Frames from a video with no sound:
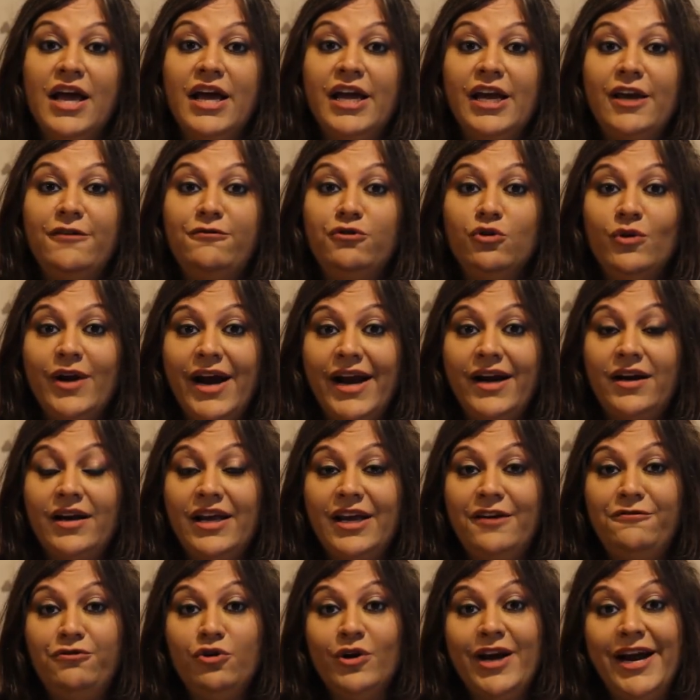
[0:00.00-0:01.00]
If you get
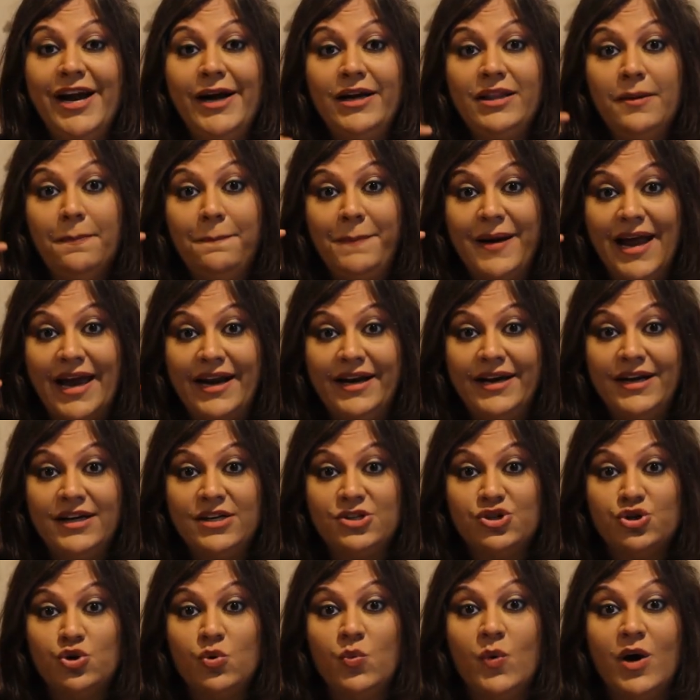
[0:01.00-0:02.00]
the
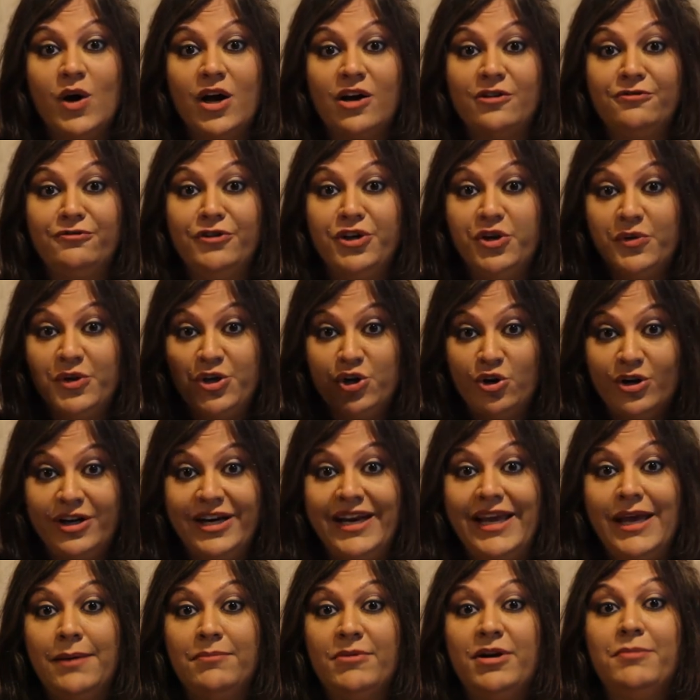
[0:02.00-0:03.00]
planets to work for you in your
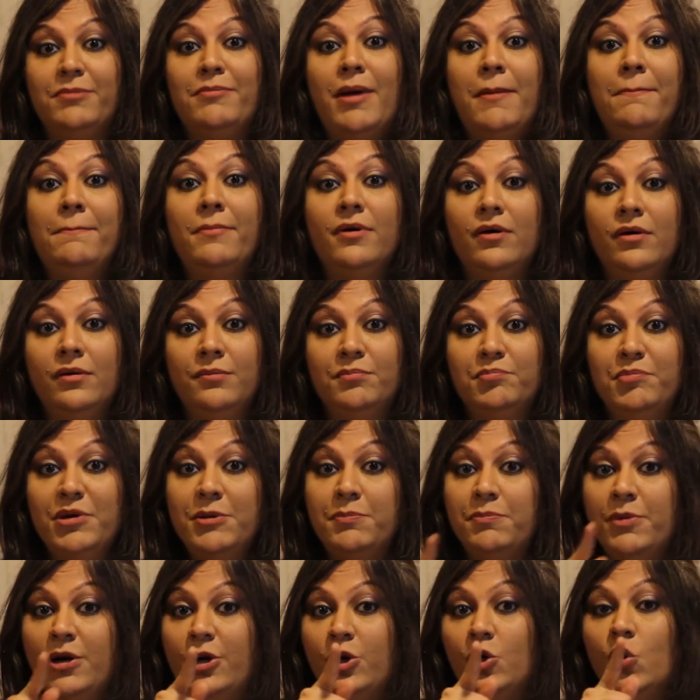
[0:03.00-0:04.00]
name, remember,
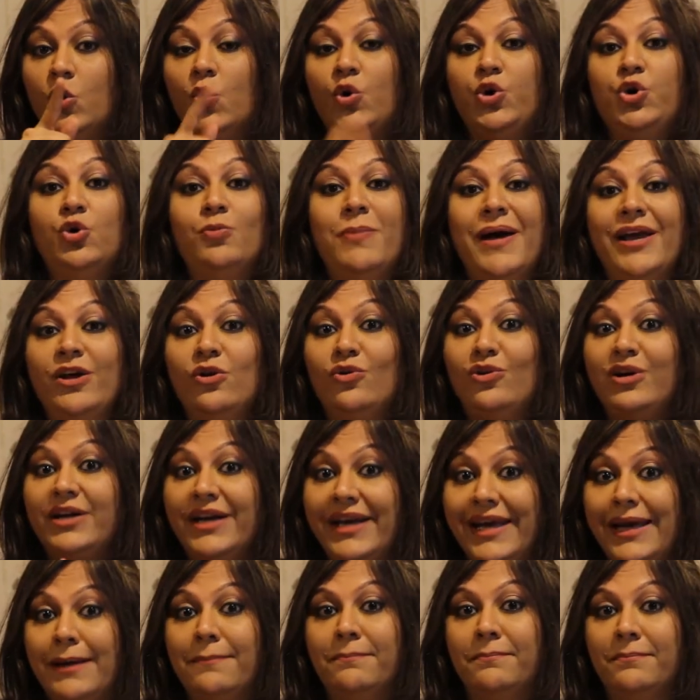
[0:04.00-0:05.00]
people know you by your
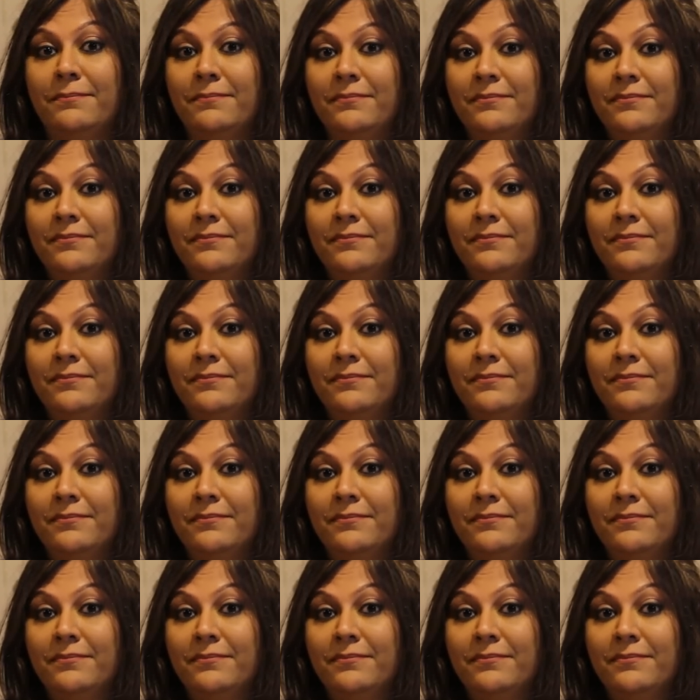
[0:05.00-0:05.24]
name